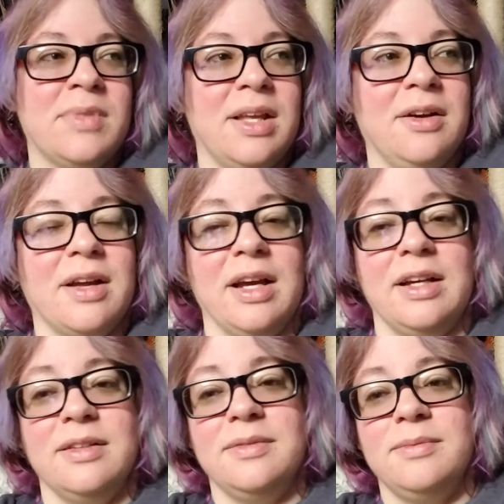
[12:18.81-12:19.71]

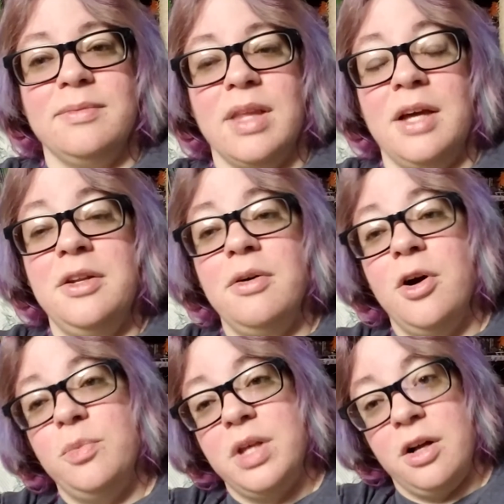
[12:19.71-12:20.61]
Okay. I do
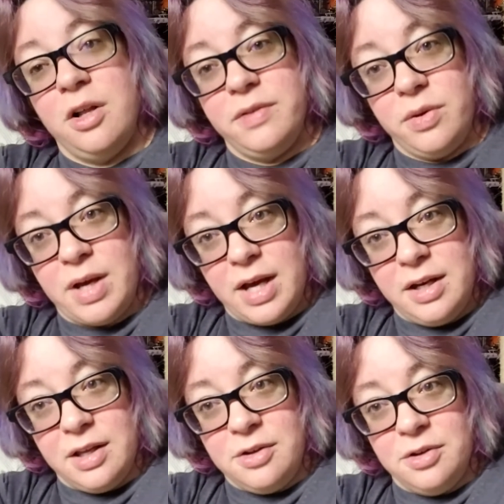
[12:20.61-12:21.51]
hope that all of you had
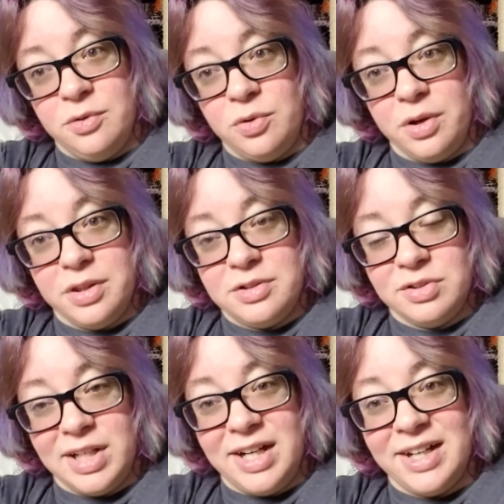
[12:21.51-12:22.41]
a good 4th of
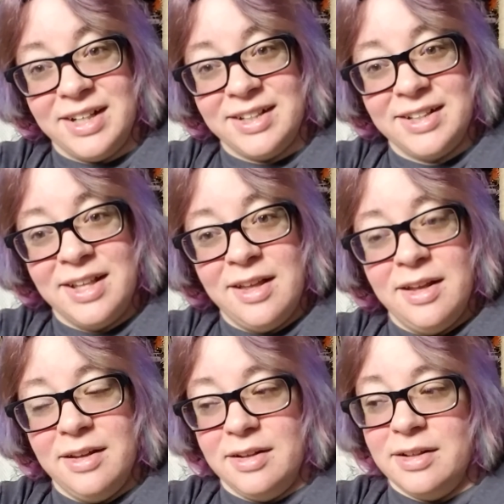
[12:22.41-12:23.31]
July.
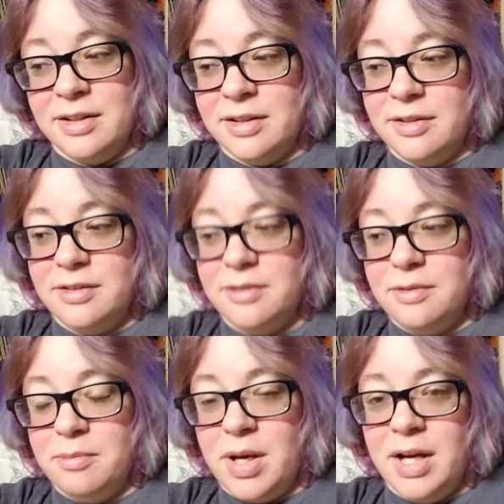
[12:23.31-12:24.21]

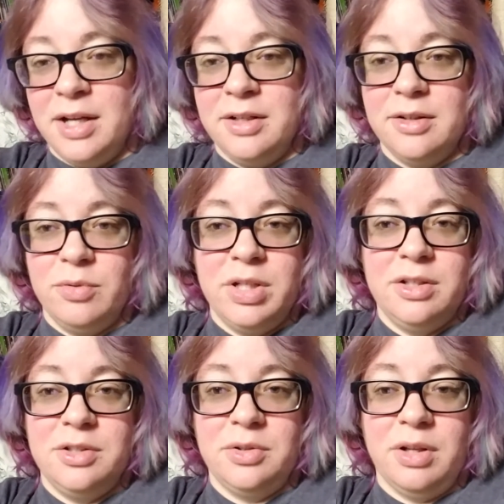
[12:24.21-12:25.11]
Mine, we
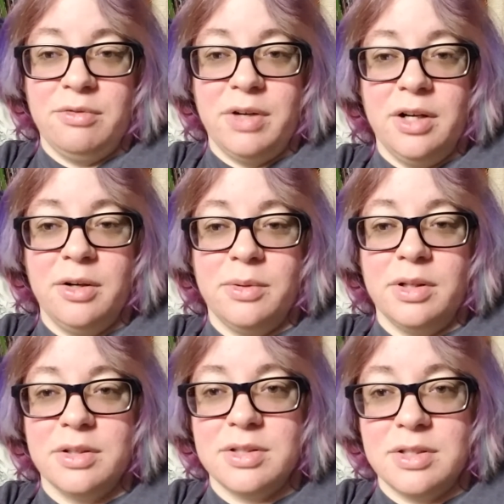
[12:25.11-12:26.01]
didn't do any
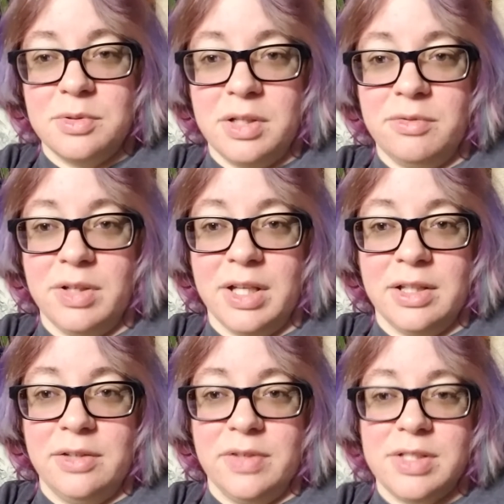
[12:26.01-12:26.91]
fireworks because we didn't feel like
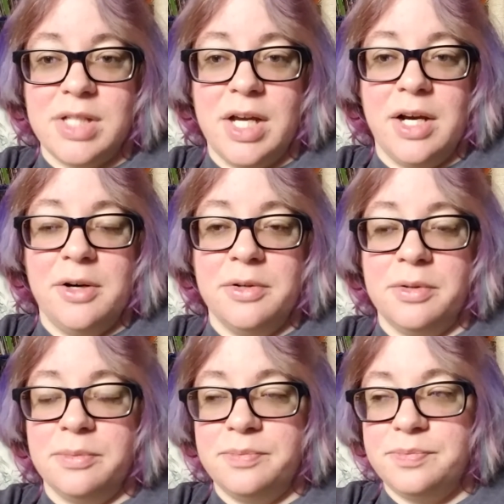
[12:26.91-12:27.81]
leaving
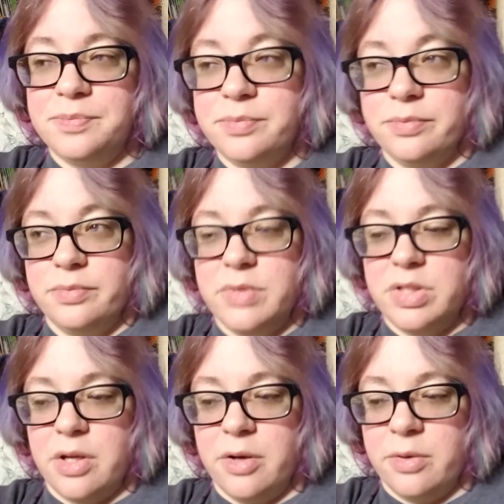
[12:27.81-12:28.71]
town.
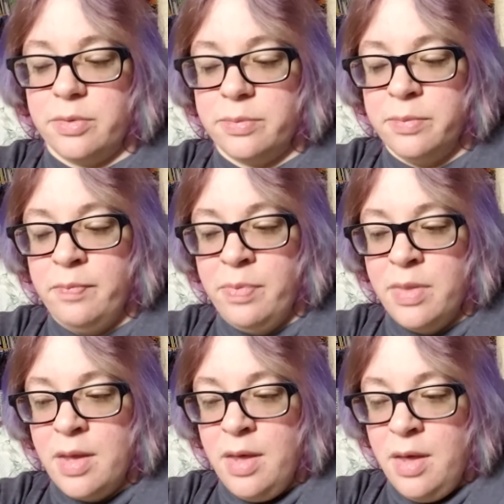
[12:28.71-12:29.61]
So,
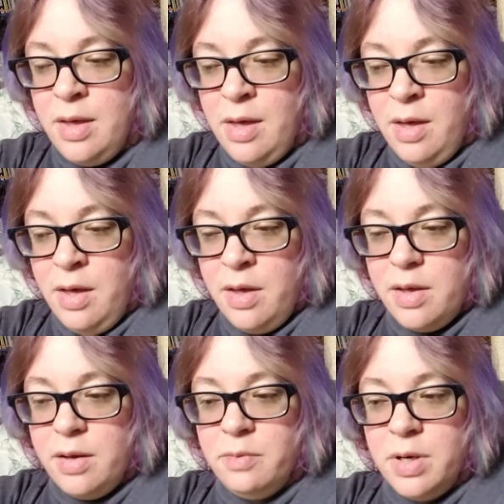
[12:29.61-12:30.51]

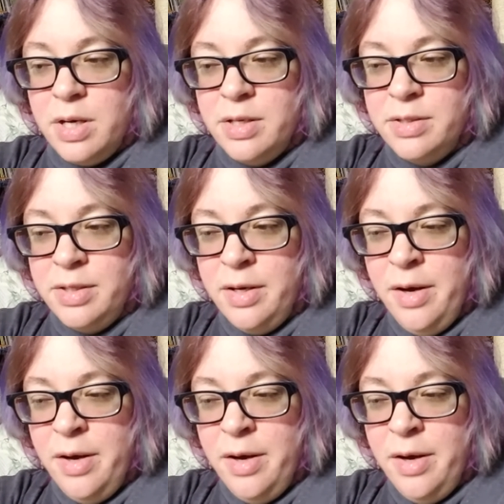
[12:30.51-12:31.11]
it was